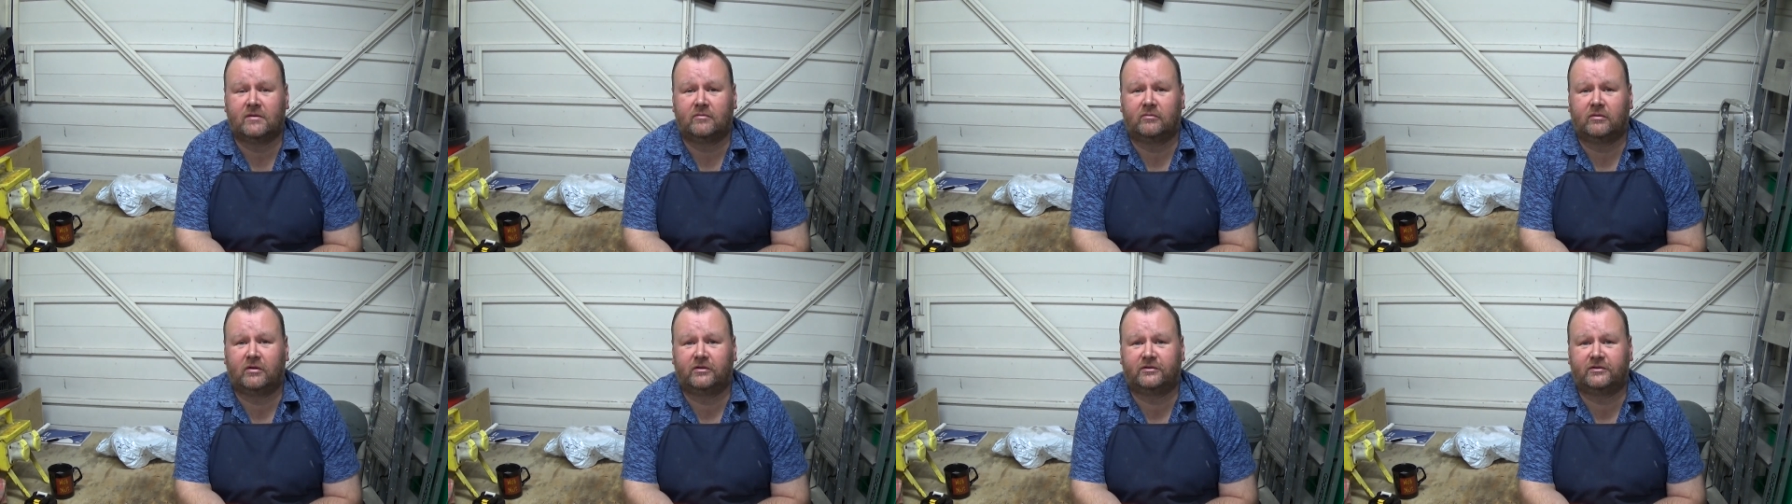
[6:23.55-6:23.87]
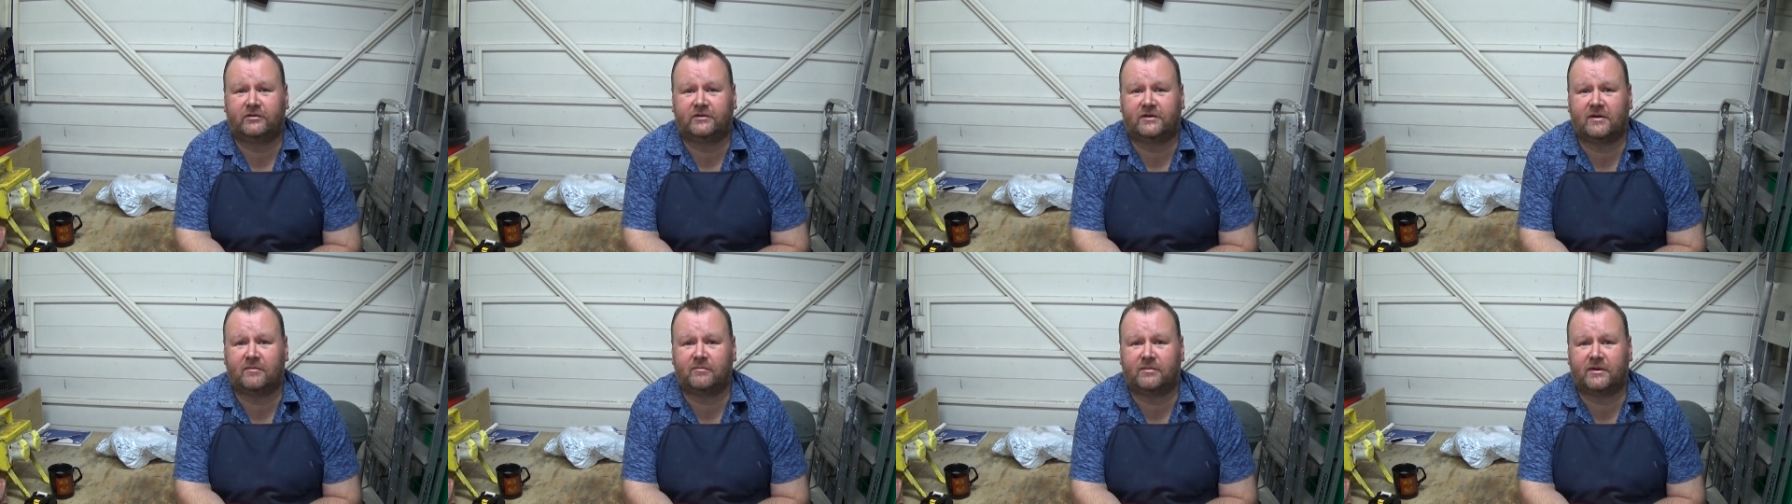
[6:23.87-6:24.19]

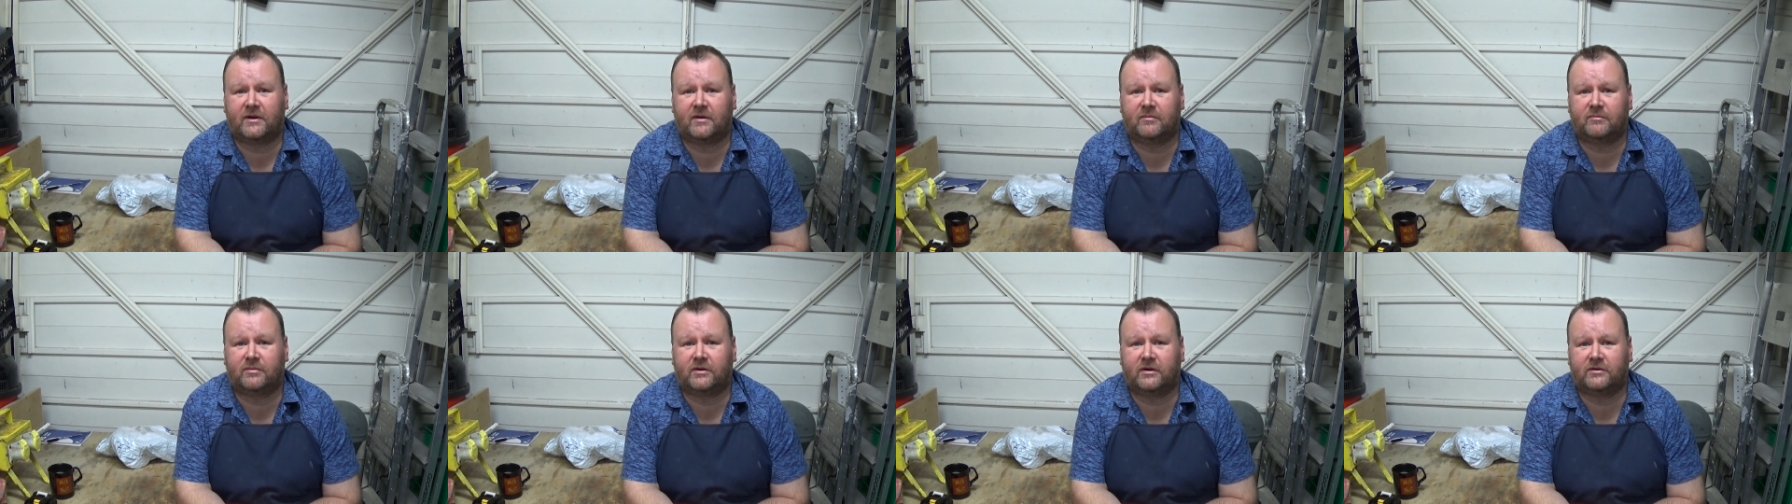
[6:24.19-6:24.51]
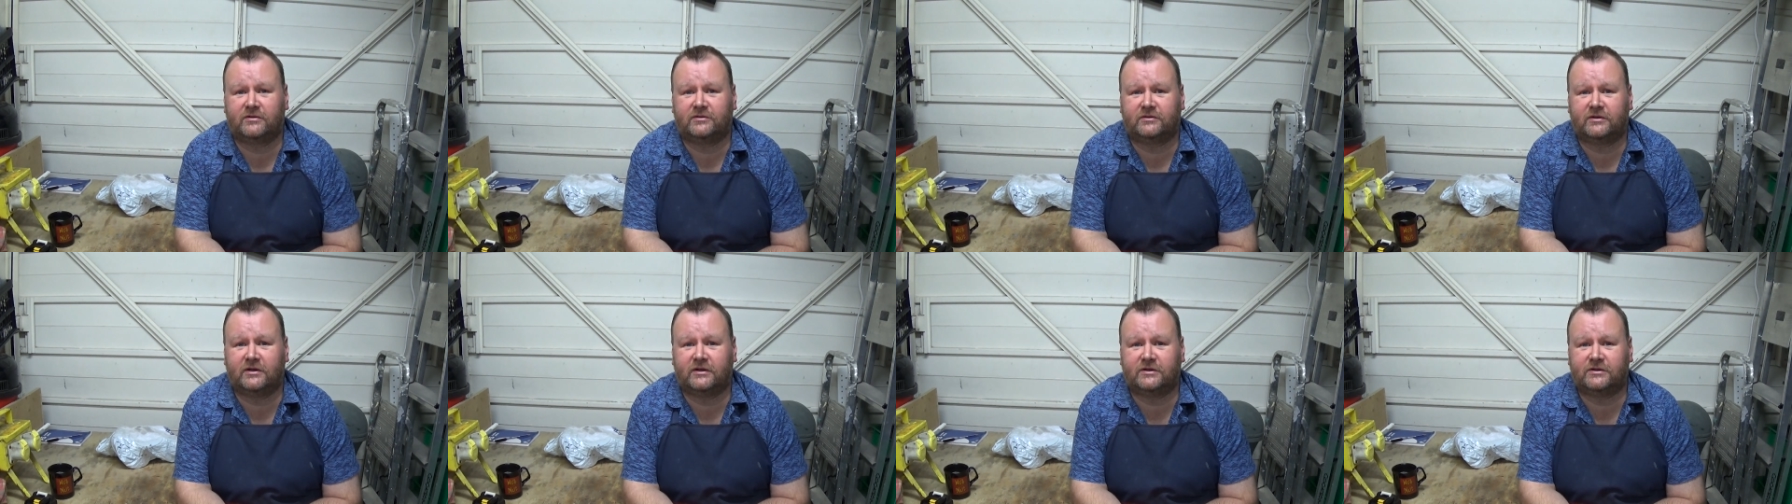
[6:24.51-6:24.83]
£10
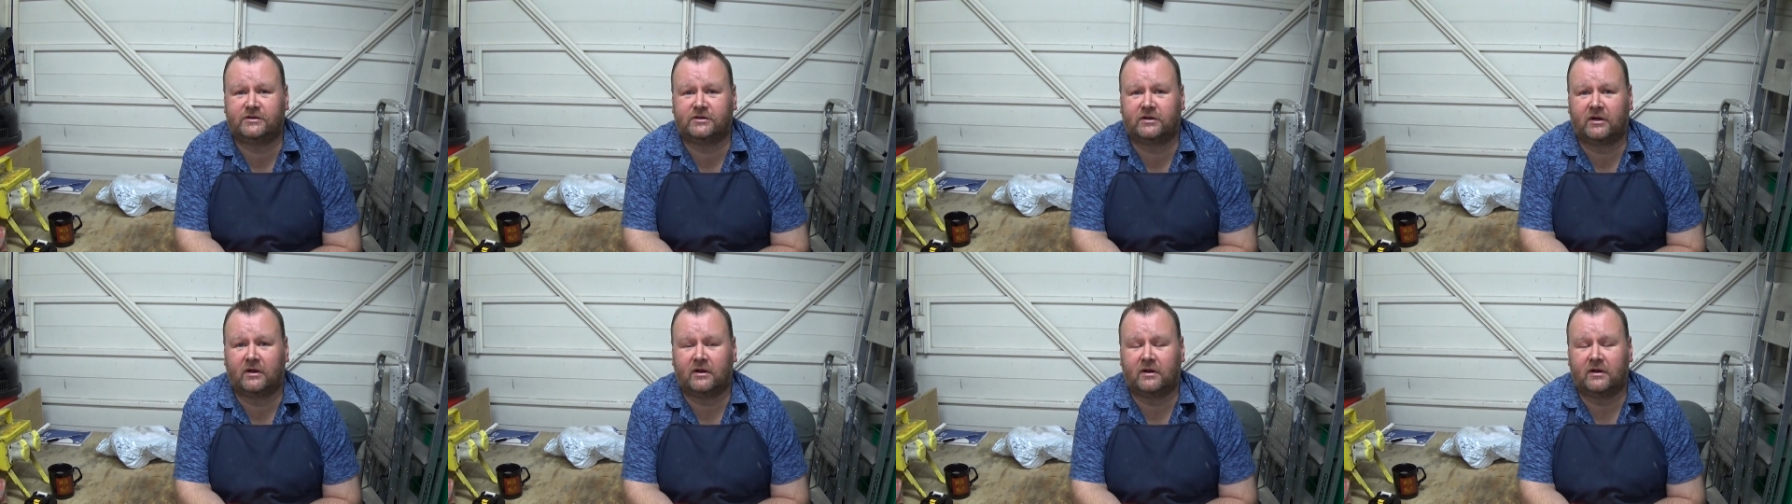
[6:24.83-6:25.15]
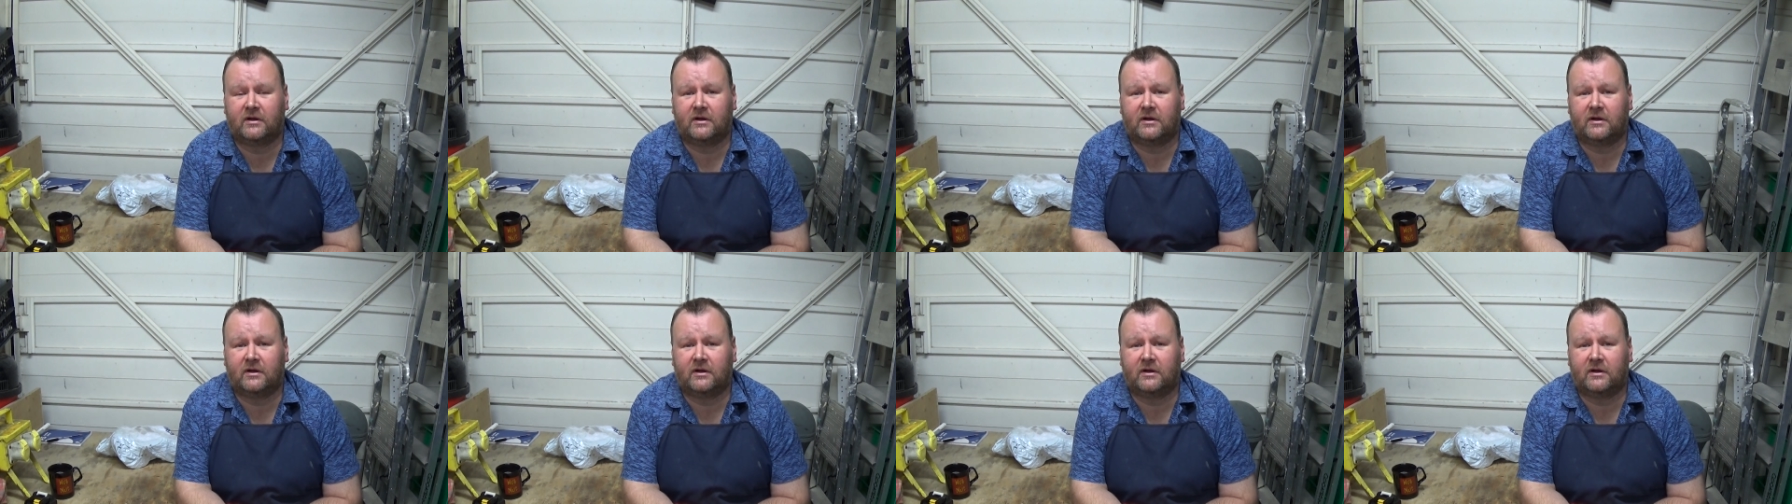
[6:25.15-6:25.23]
postage,